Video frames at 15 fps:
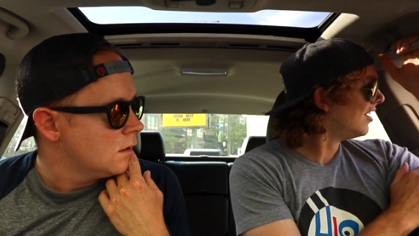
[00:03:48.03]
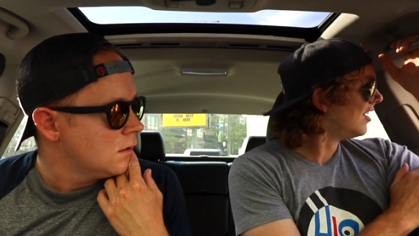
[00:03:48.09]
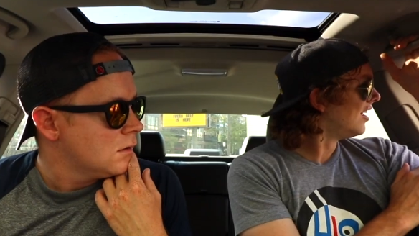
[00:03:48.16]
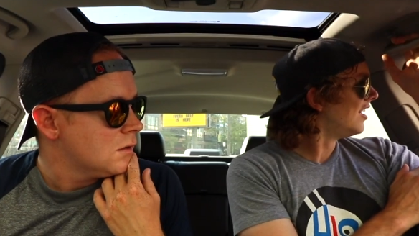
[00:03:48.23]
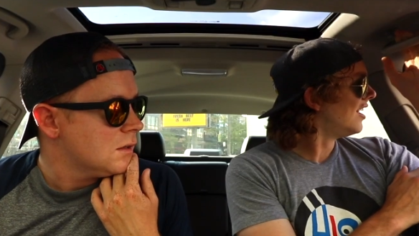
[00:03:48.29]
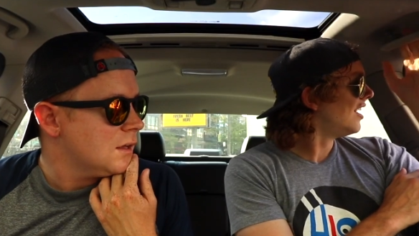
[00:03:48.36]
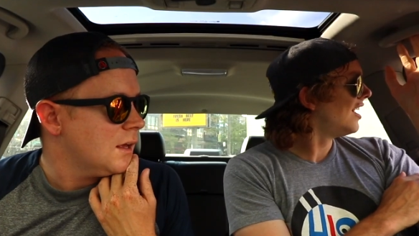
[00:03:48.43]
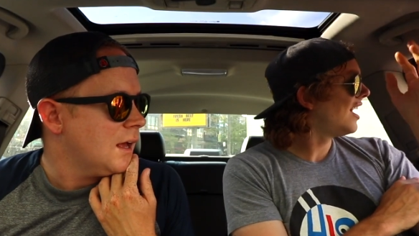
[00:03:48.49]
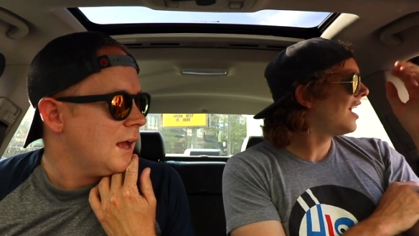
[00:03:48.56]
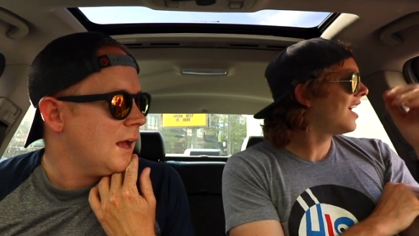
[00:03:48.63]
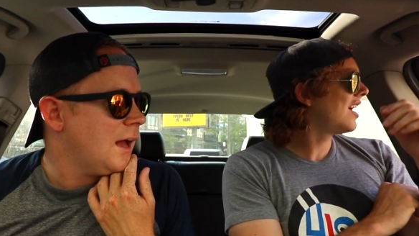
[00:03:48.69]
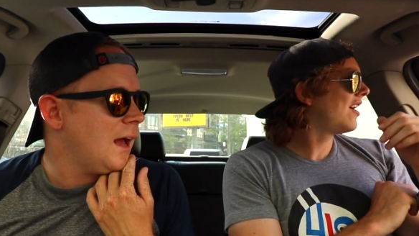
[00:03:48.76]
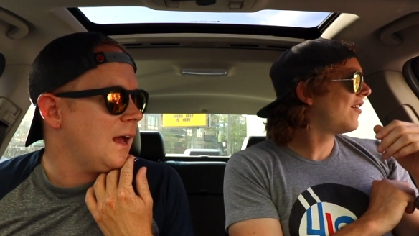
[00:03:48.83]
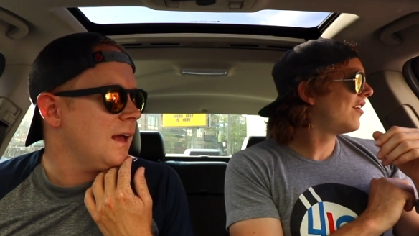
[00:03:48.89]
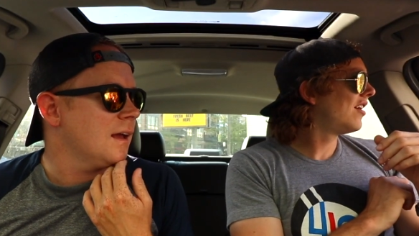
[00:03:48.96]

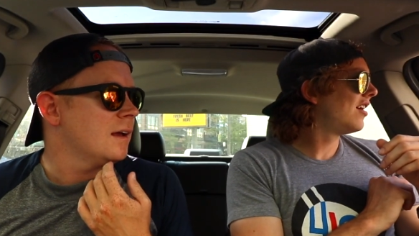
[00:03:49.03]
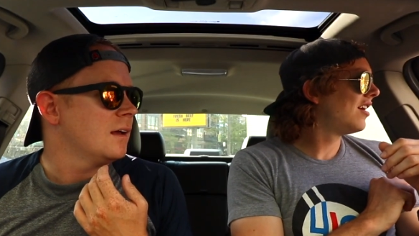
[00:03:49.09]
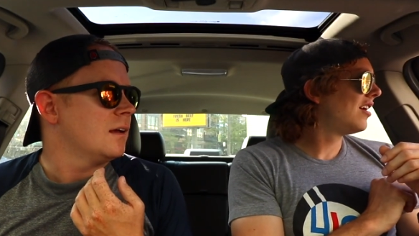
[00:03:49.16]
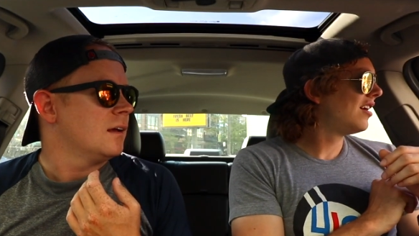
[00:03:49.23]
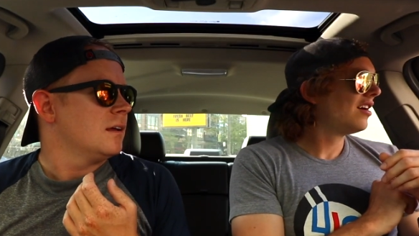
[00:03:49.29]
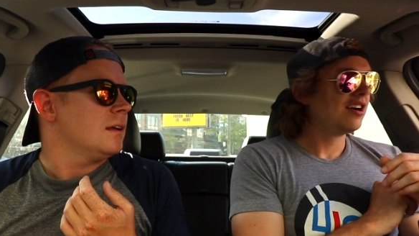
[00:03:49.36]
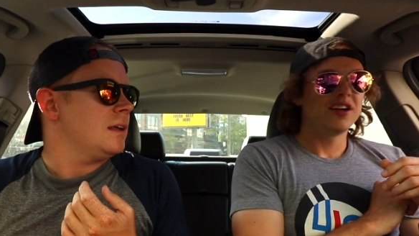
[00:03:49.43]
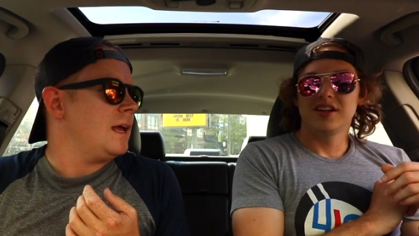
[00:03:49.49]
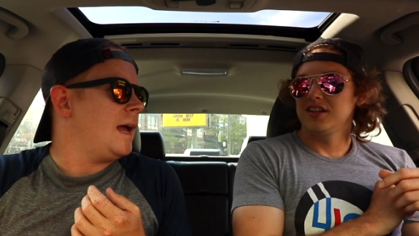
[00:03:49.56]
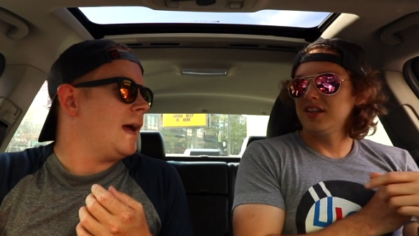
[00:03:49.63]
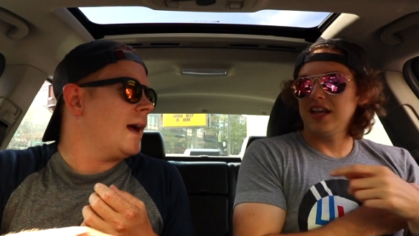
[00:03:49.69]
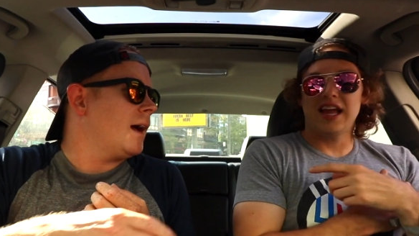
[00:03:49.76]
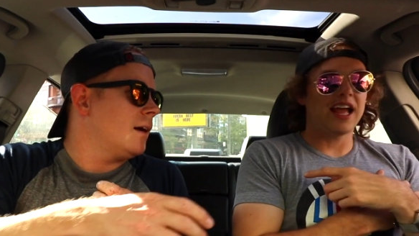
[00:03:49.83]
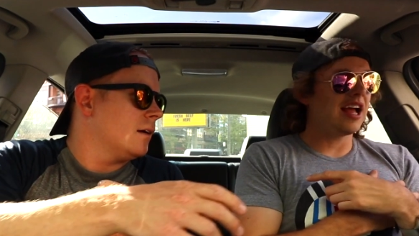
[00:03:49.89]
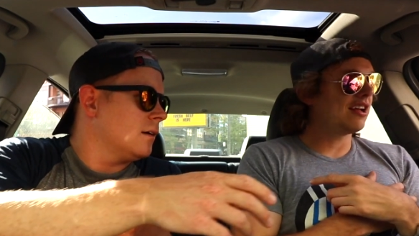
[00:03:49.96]
Speaker 1: Yeah.
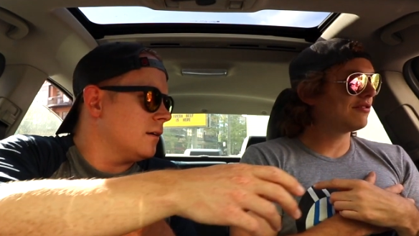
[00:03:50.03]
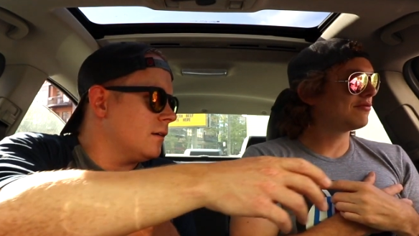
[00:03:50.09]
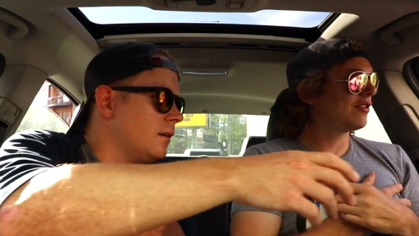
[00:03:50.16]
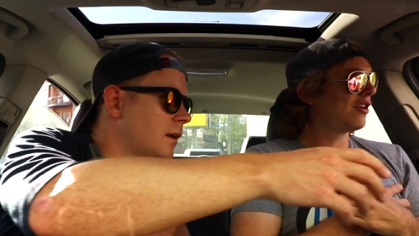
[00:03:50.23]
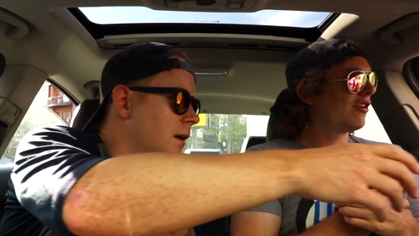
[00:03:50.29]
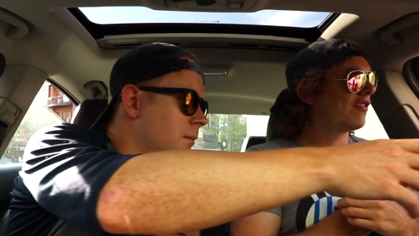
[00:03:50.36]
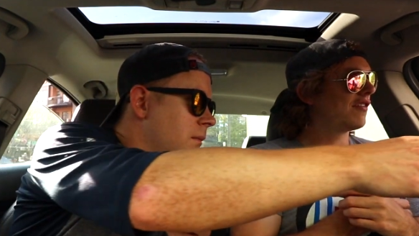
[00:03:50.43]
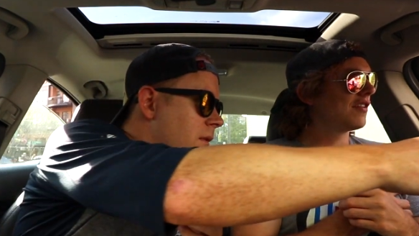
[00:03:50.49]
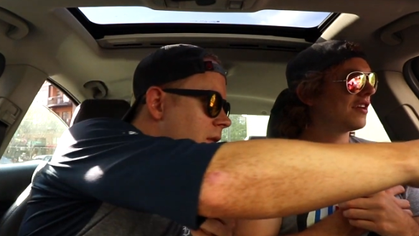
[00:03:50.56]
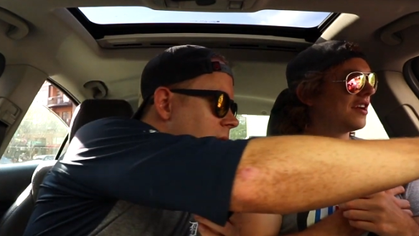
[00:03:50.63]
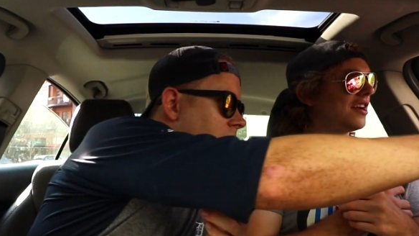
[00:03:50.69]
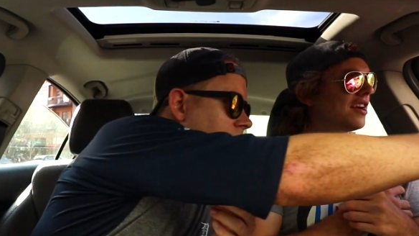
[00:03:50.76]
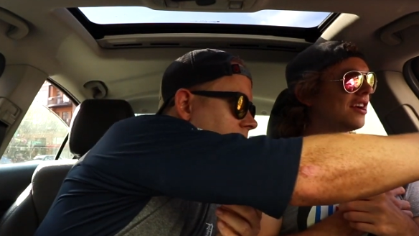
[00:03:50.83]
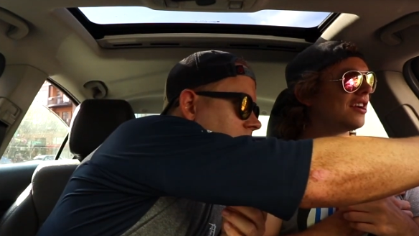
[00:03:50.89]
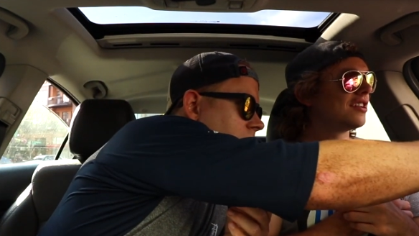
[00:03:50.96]
Yeah, right over
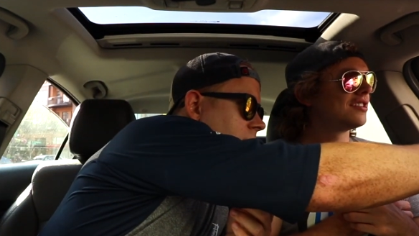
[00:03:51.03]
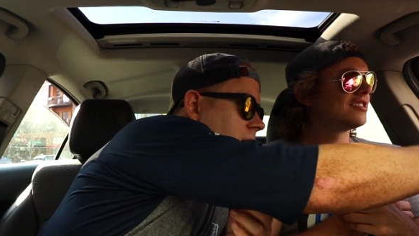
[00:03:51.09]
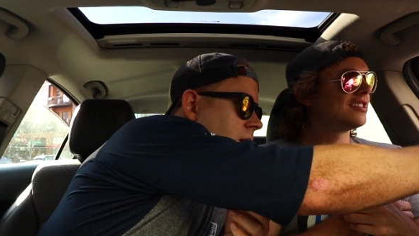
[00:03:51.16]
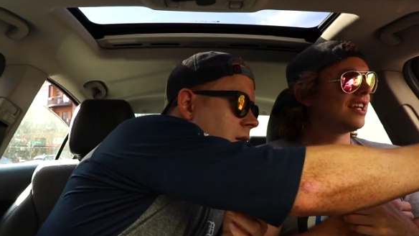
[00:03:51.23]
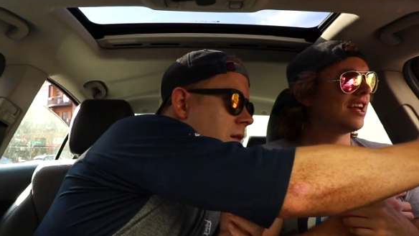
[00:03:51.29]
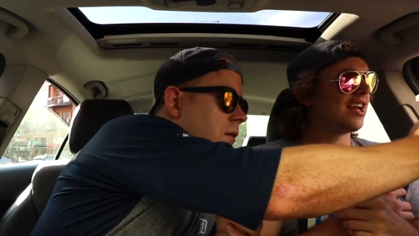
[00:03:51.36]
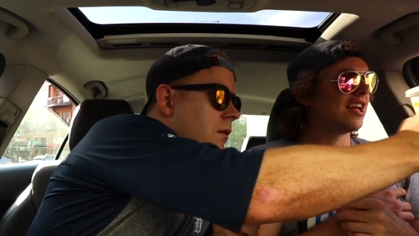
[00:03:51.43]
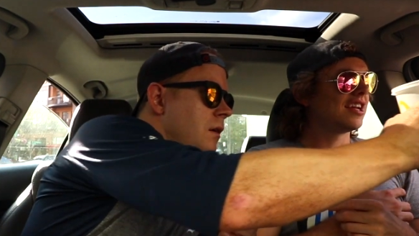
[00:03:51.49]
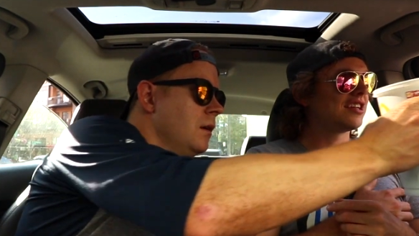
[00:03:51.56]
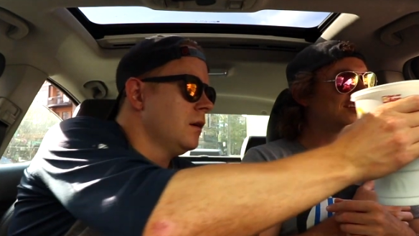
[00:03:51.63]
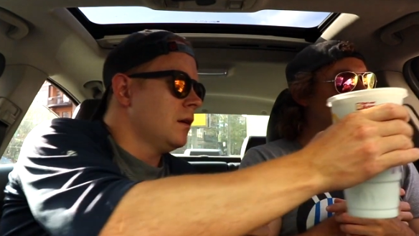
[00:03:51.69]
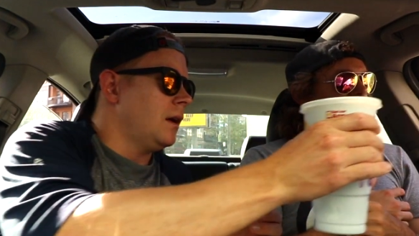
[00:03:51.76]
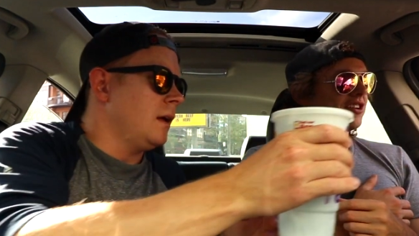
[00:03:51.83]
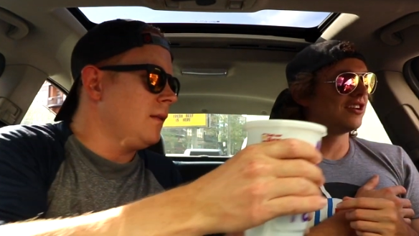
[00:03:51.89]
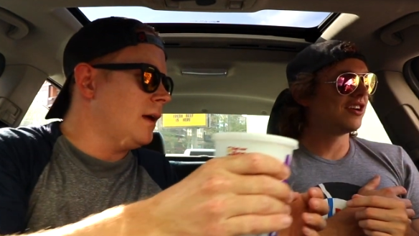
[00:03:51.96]
here. Thank
Speaker 2: you.
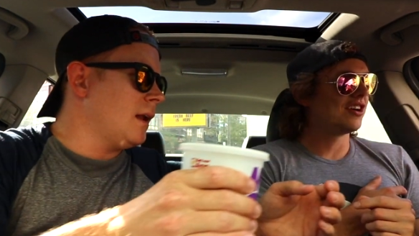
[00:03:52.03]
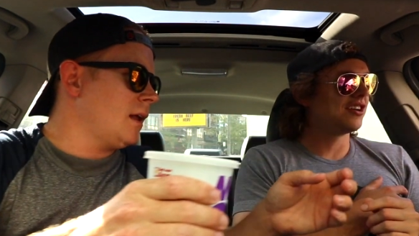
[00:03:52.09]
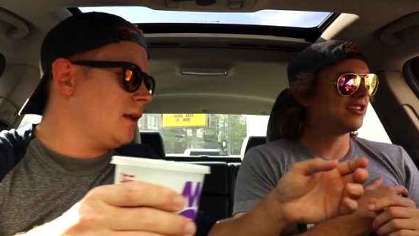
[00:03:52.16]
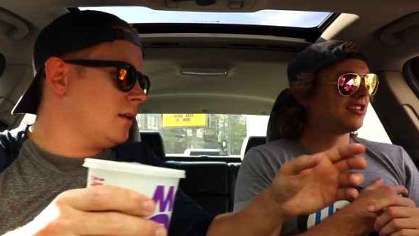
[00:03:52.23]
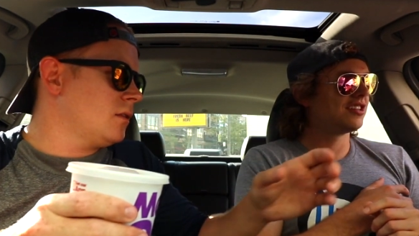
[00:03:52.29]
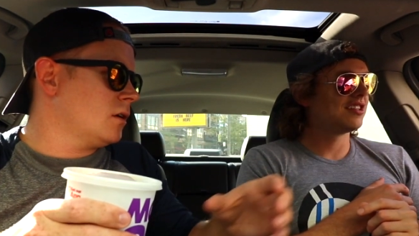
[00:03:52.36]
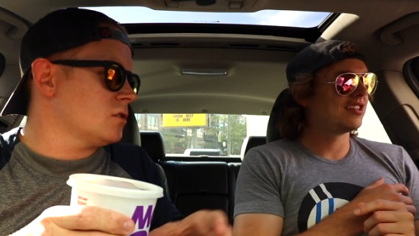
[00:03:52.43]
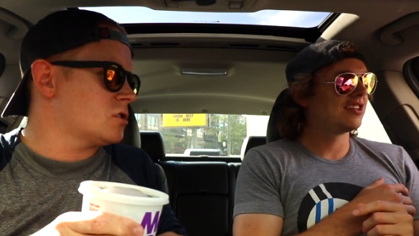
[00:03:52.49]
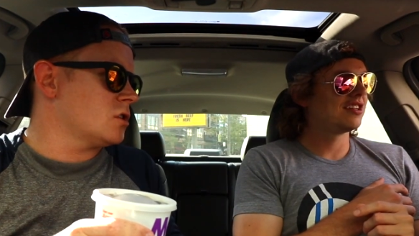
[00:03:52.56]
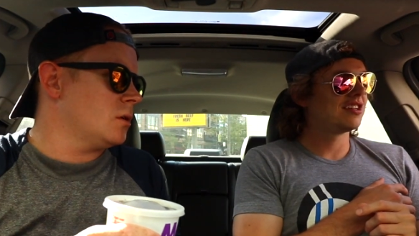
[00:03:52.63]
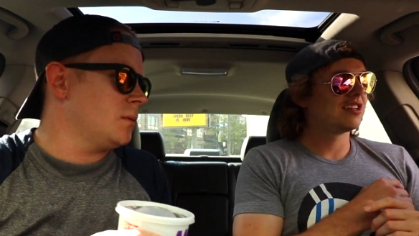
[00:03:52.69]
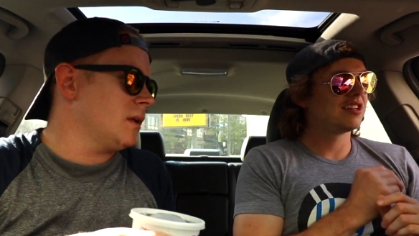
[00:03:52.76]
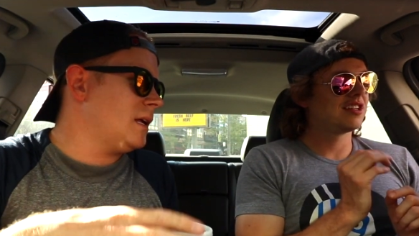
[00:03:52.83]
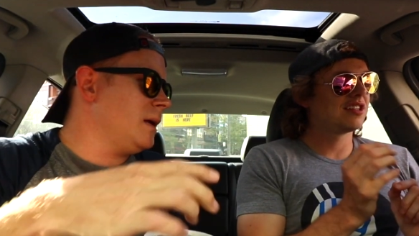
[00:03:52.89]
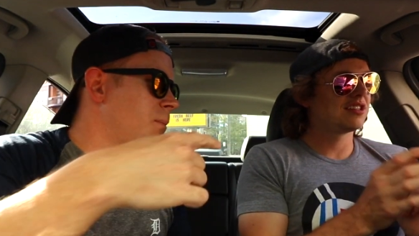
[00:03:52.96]
Thank you. And then there
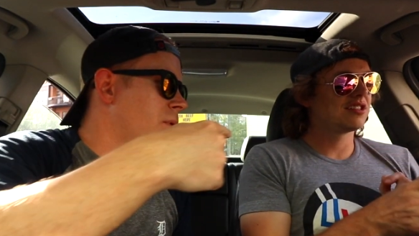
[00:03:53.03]
should he